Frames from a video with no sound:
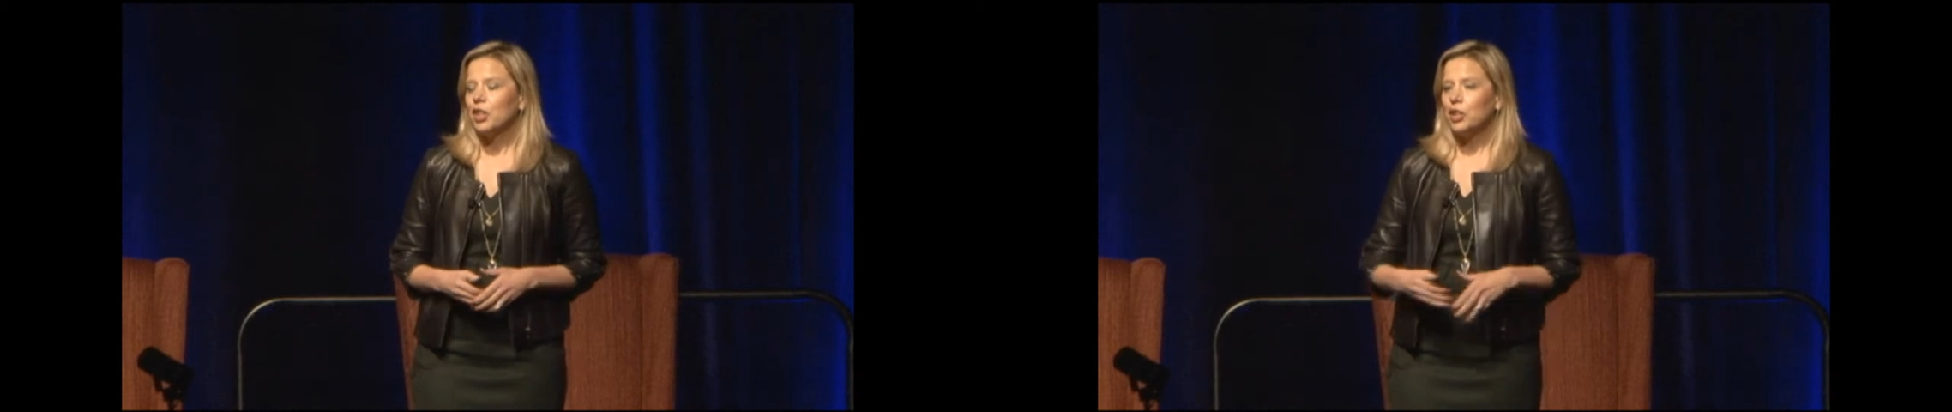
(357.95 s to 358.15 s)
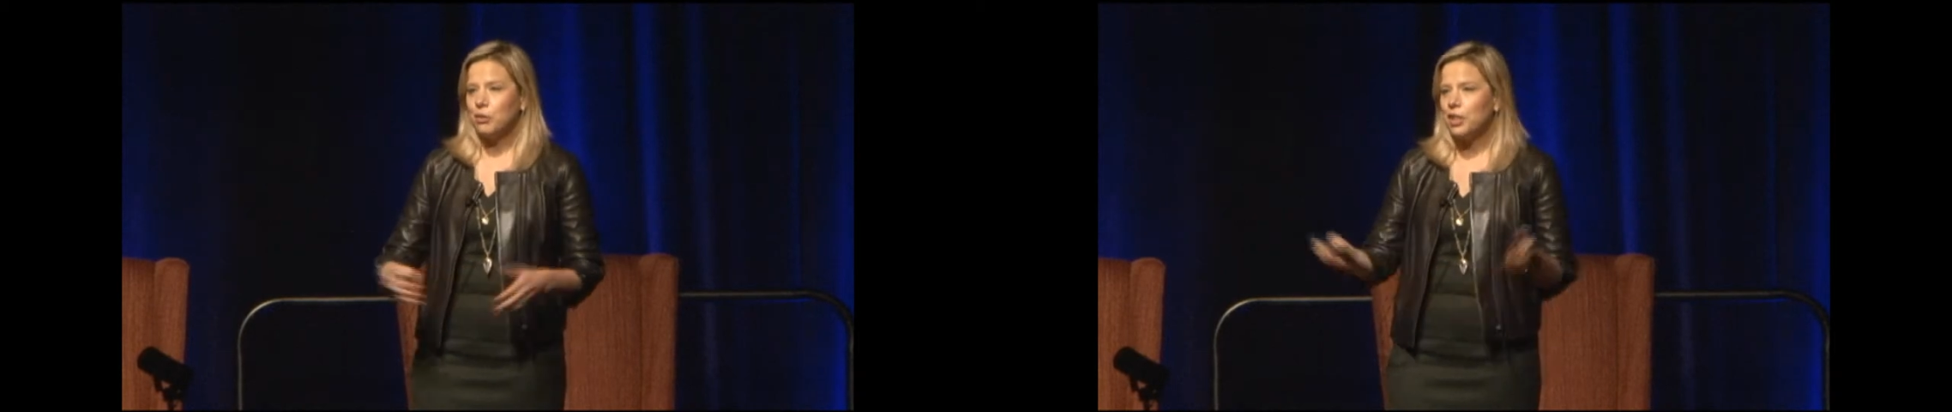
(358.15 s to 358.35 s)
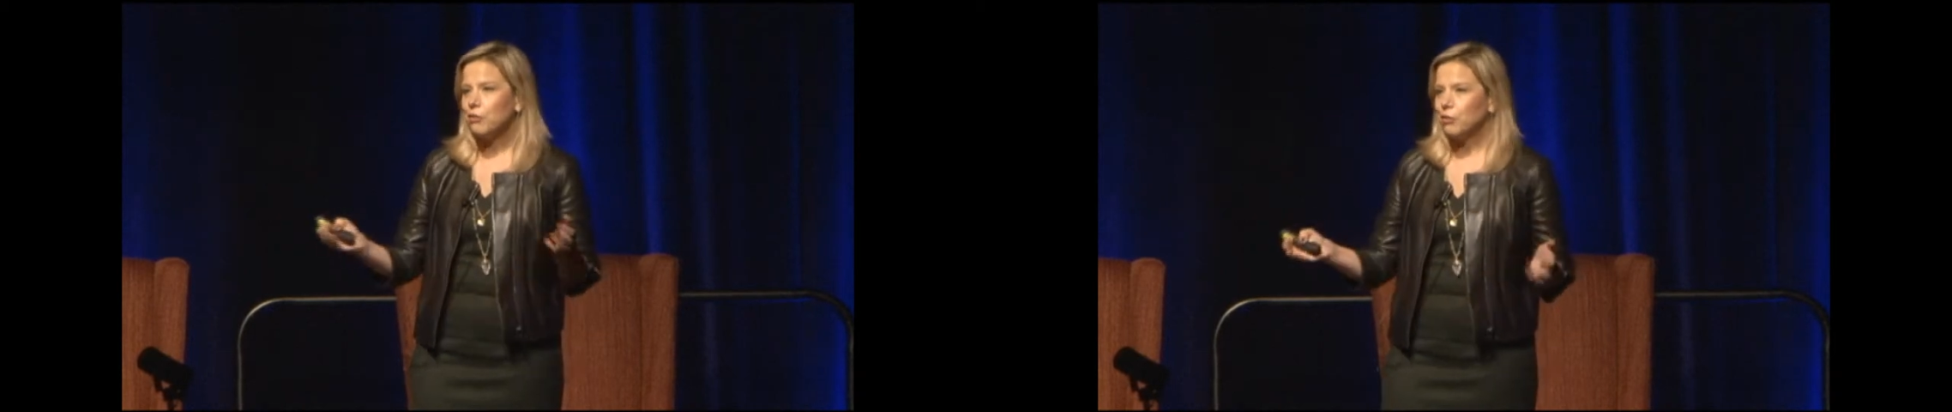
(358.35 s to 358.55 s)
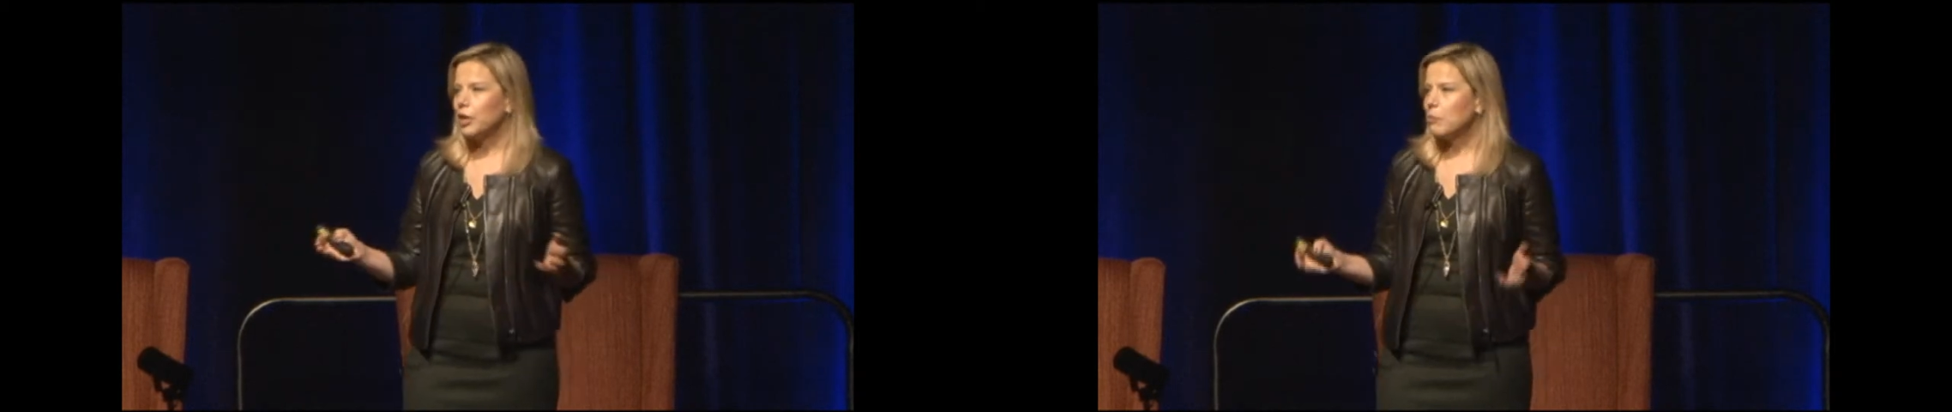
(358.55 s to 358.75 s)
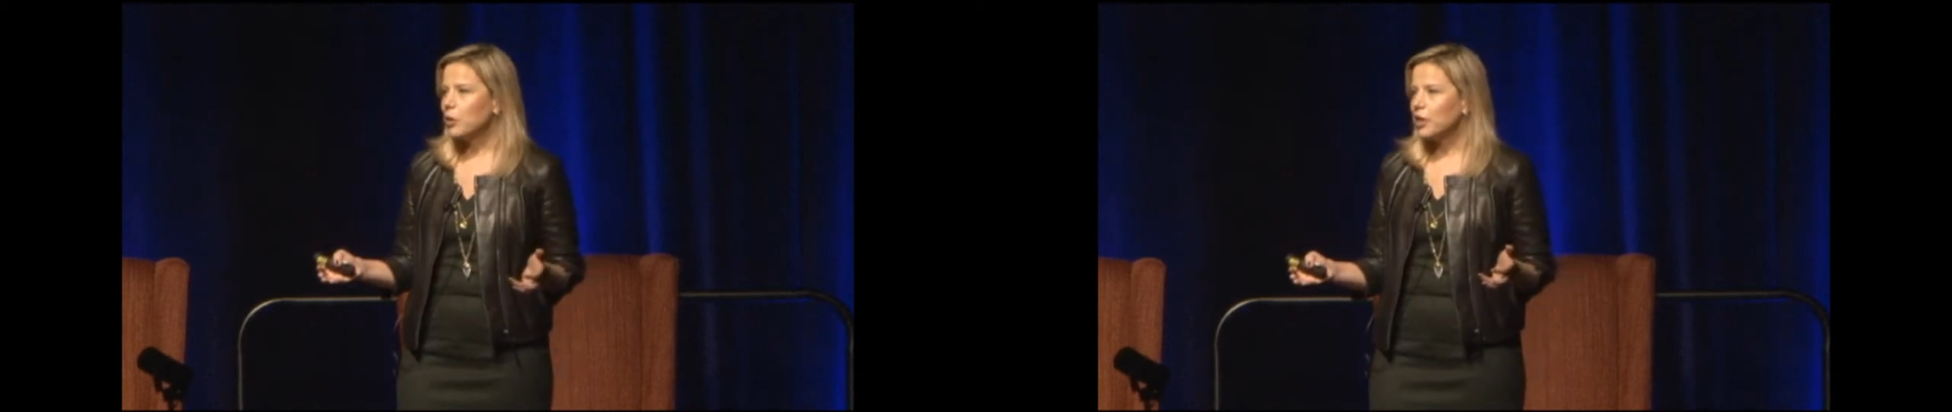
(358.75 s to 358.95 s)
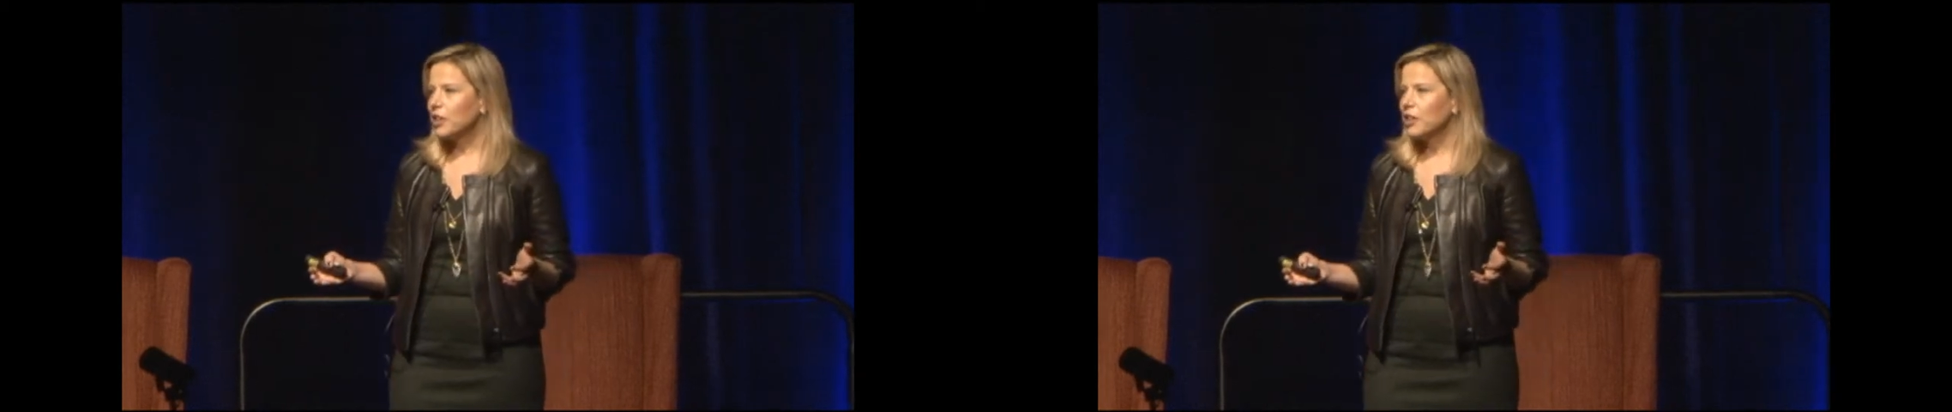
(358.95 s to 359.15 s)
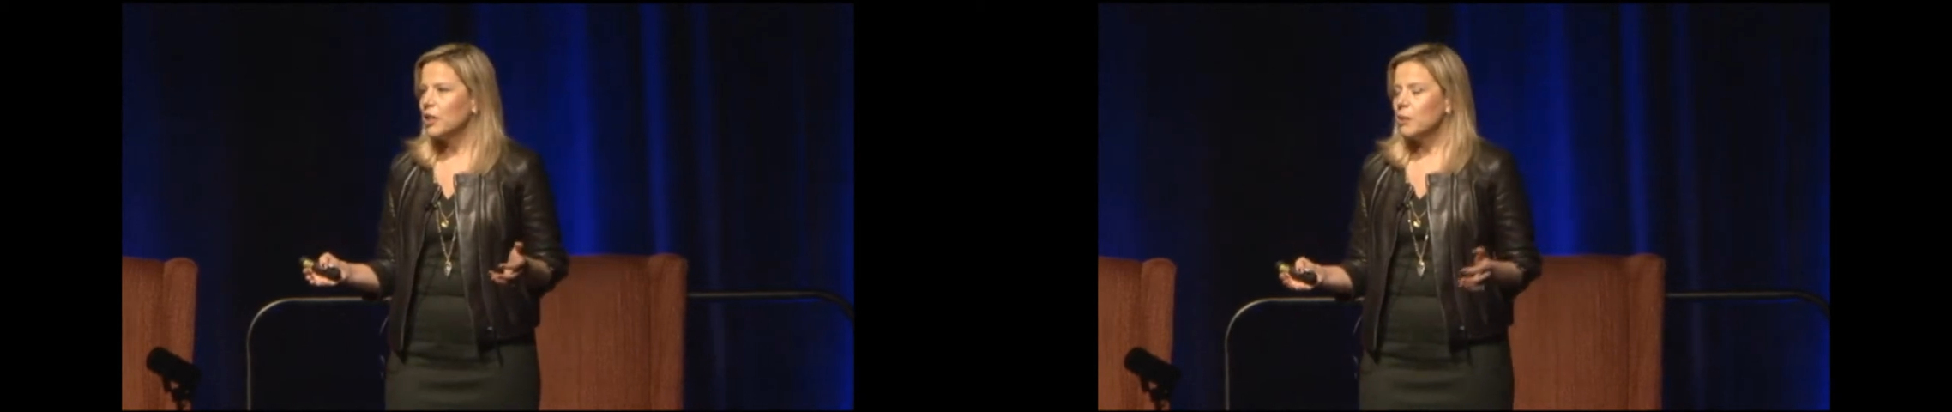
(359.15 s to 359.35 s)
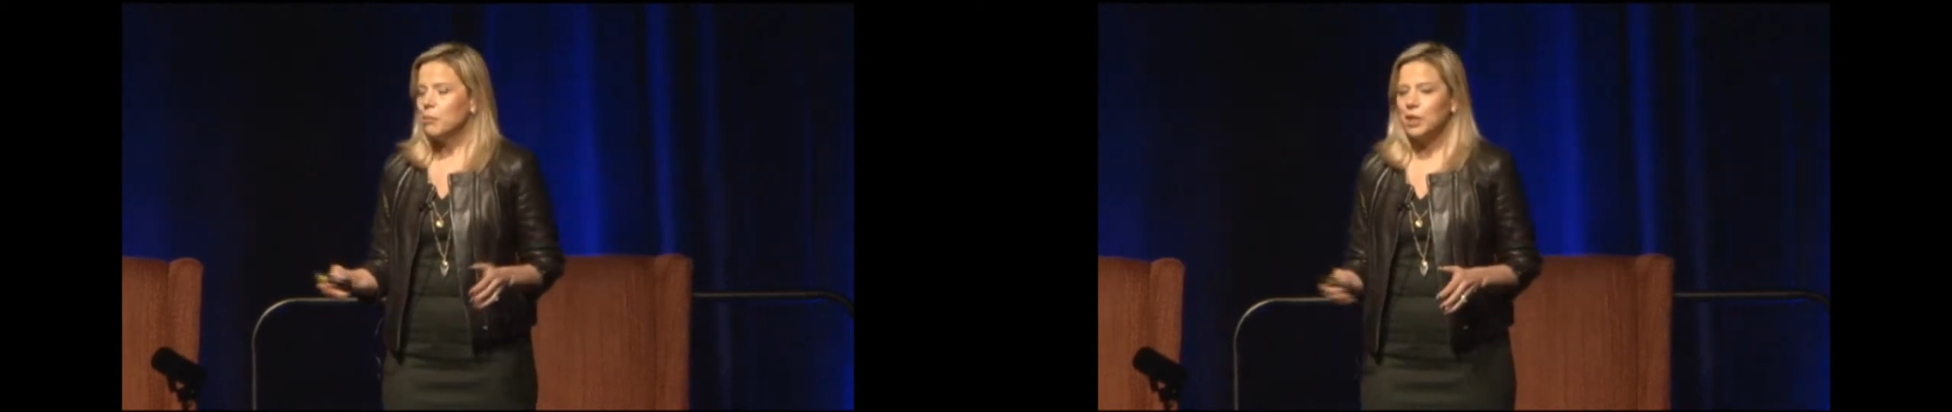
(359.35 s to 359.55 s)
career framework,
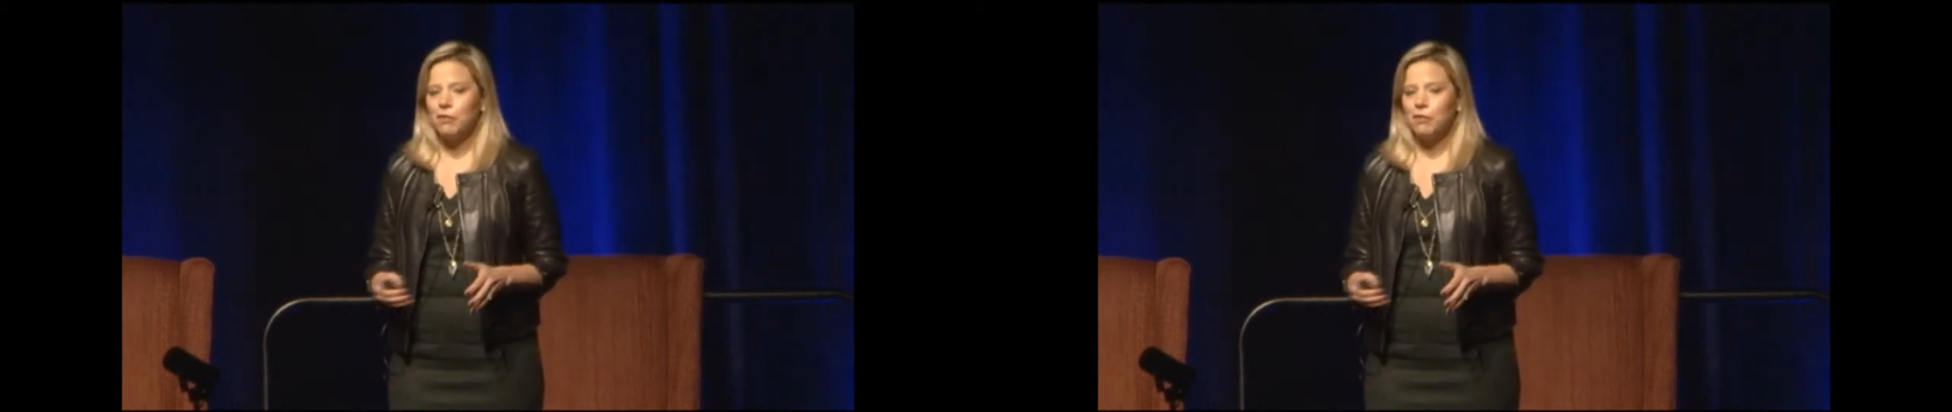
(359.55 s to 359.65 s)
but